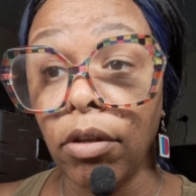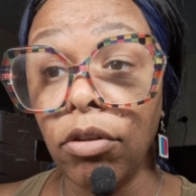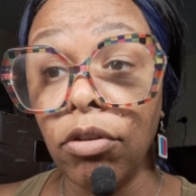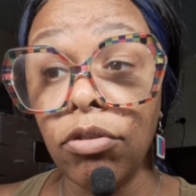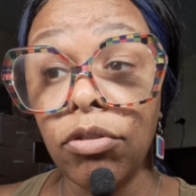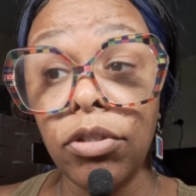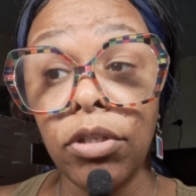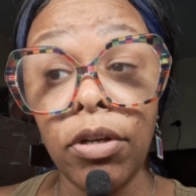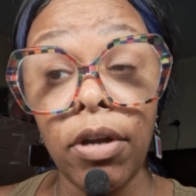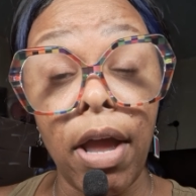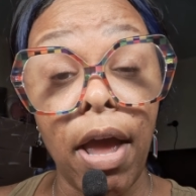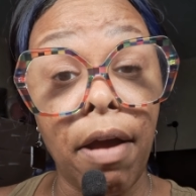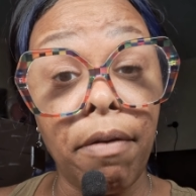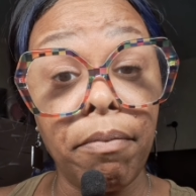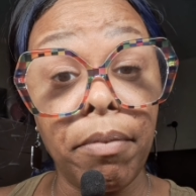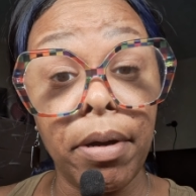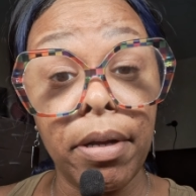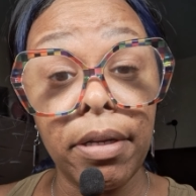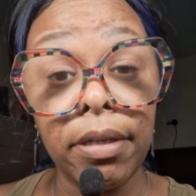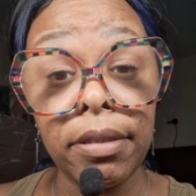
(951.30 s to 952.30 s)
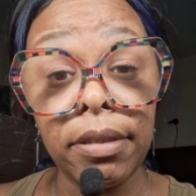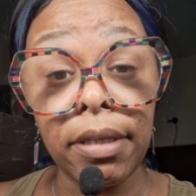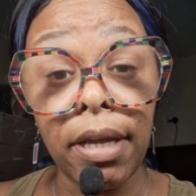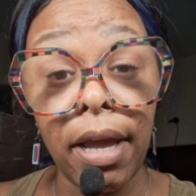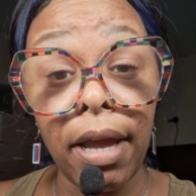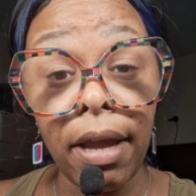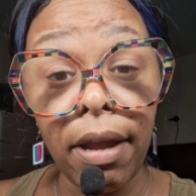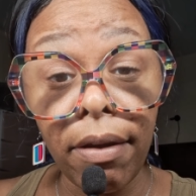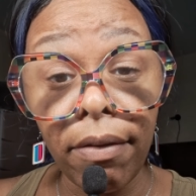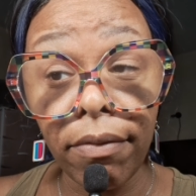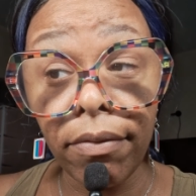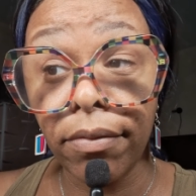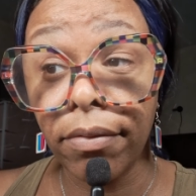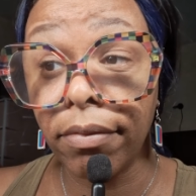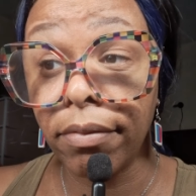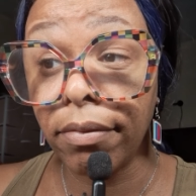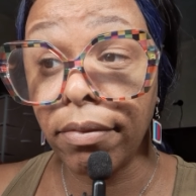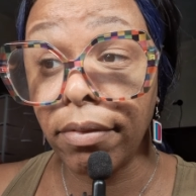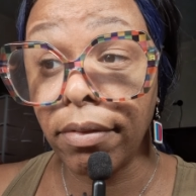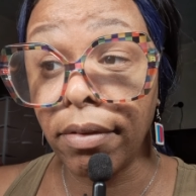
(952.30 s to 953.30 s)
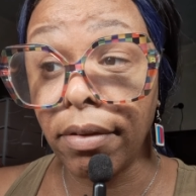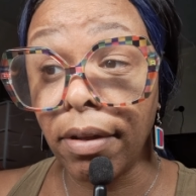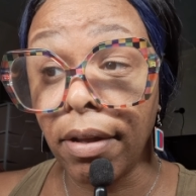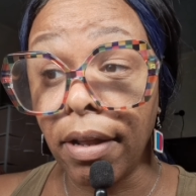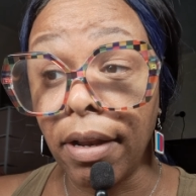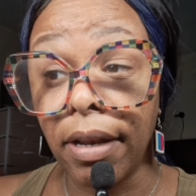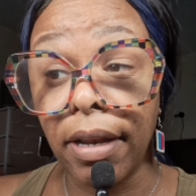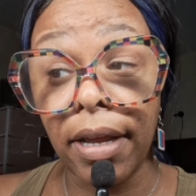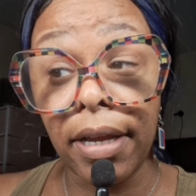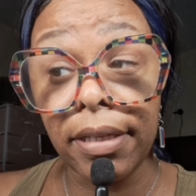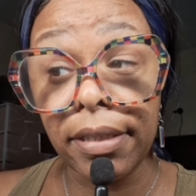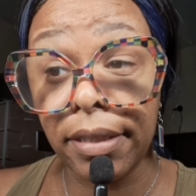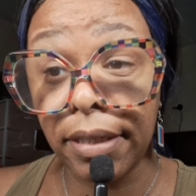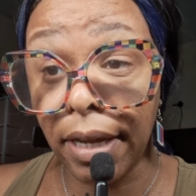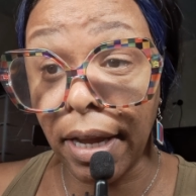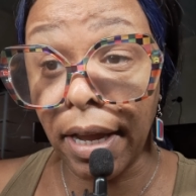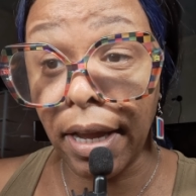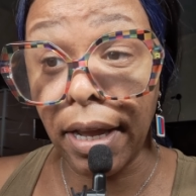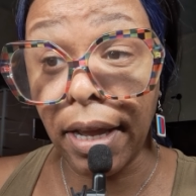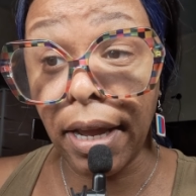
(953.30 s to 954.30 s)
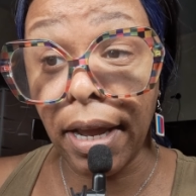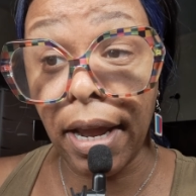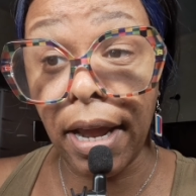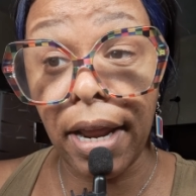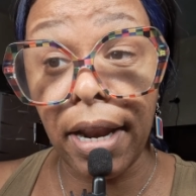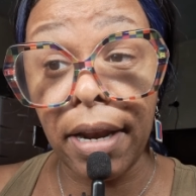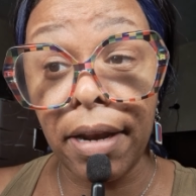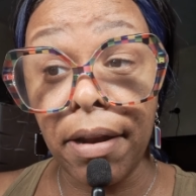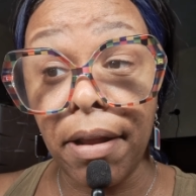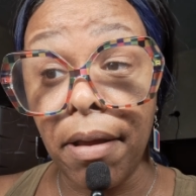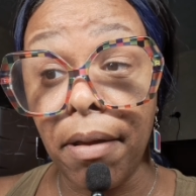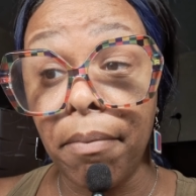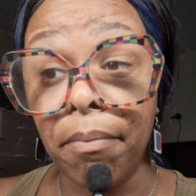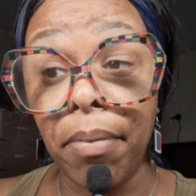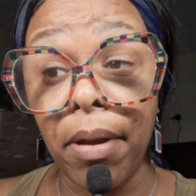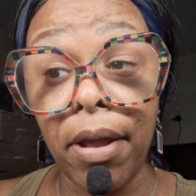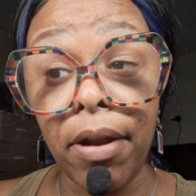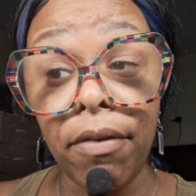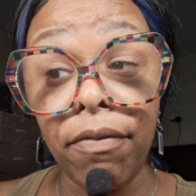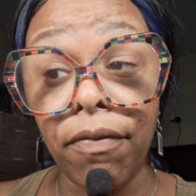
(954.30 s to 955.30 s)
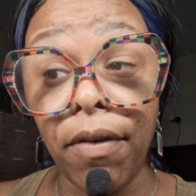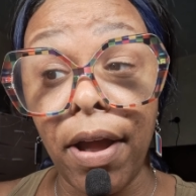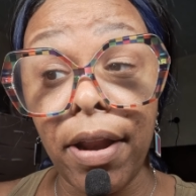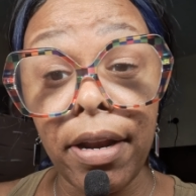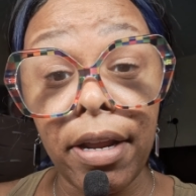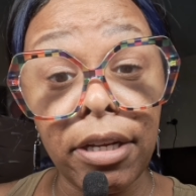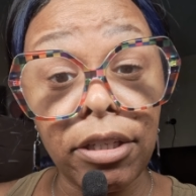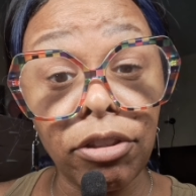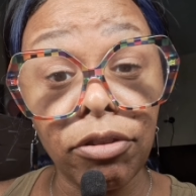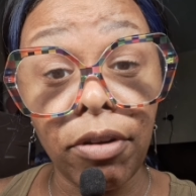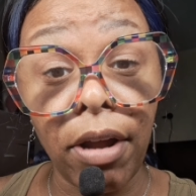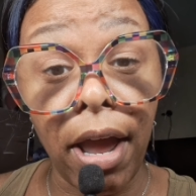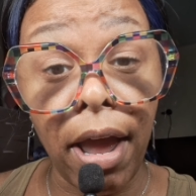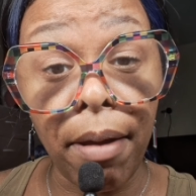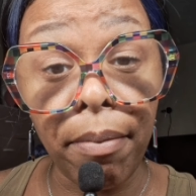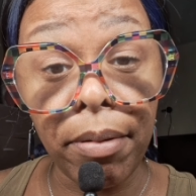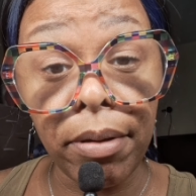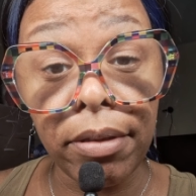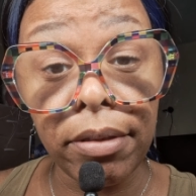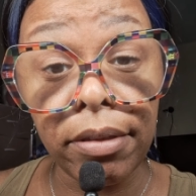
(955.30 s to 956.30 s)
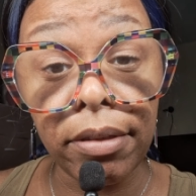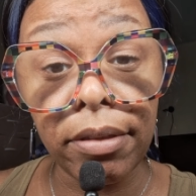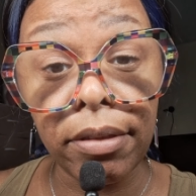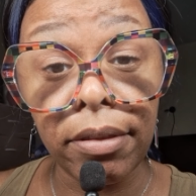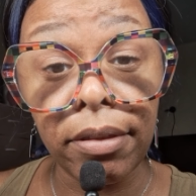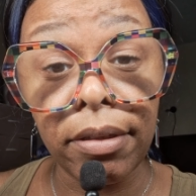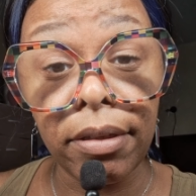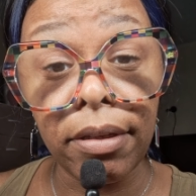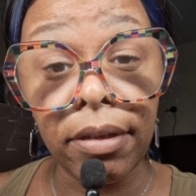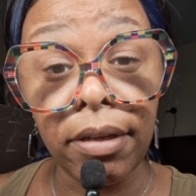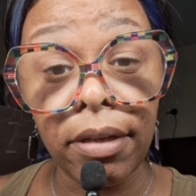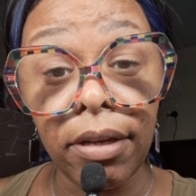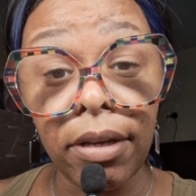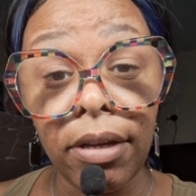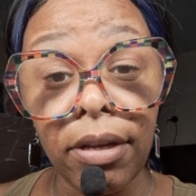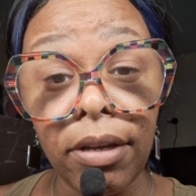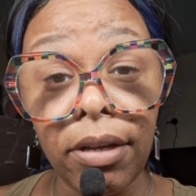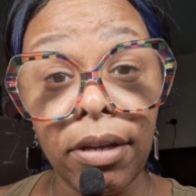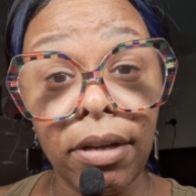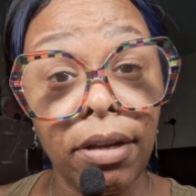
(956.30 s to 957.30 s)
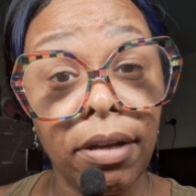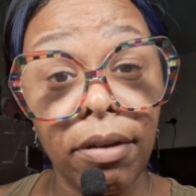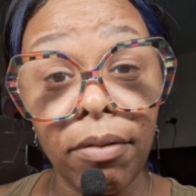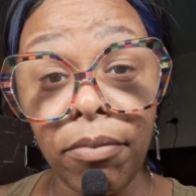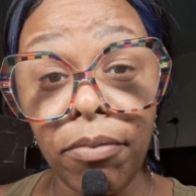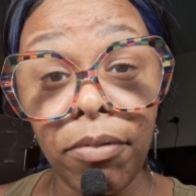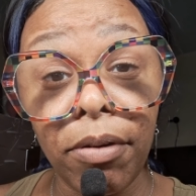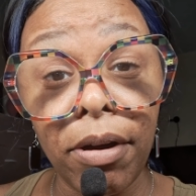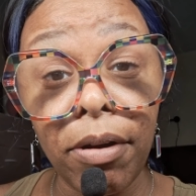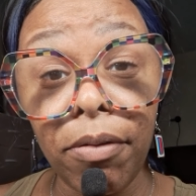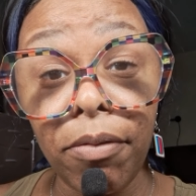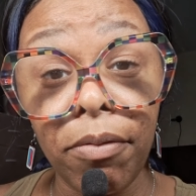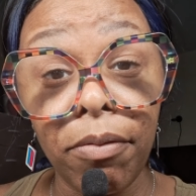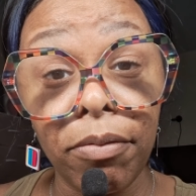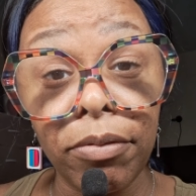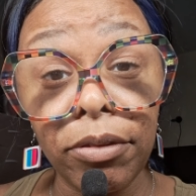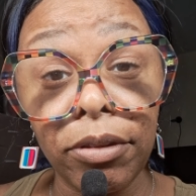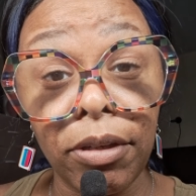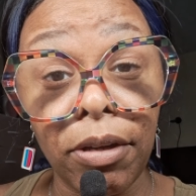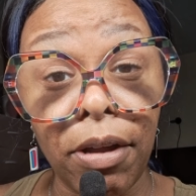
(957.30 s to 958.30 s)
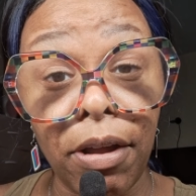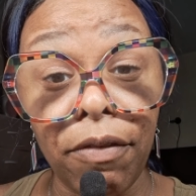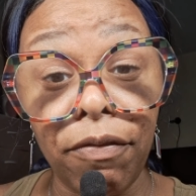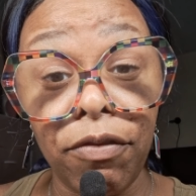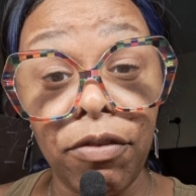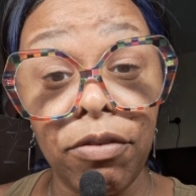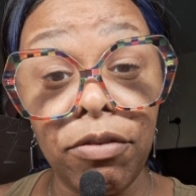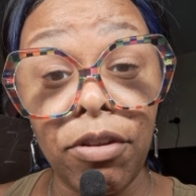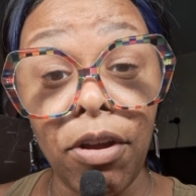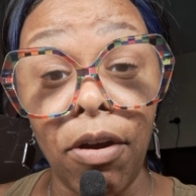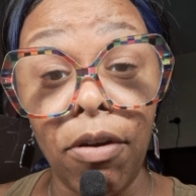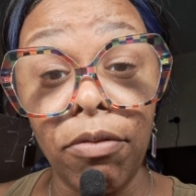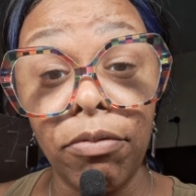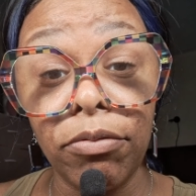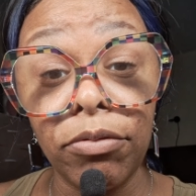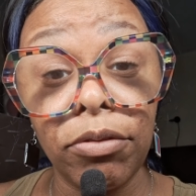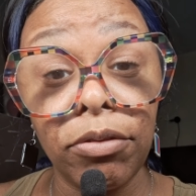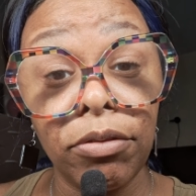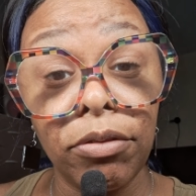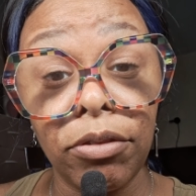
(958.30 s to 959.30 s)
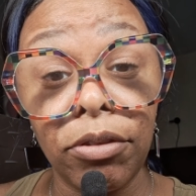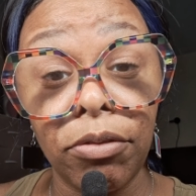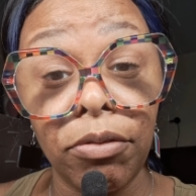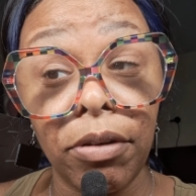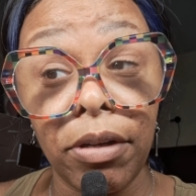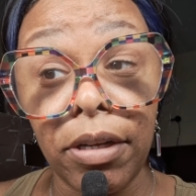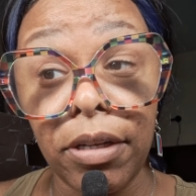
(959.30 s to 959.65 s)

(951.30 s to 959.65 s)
You still have money saved, less debt, and better financial habits. What if you don't do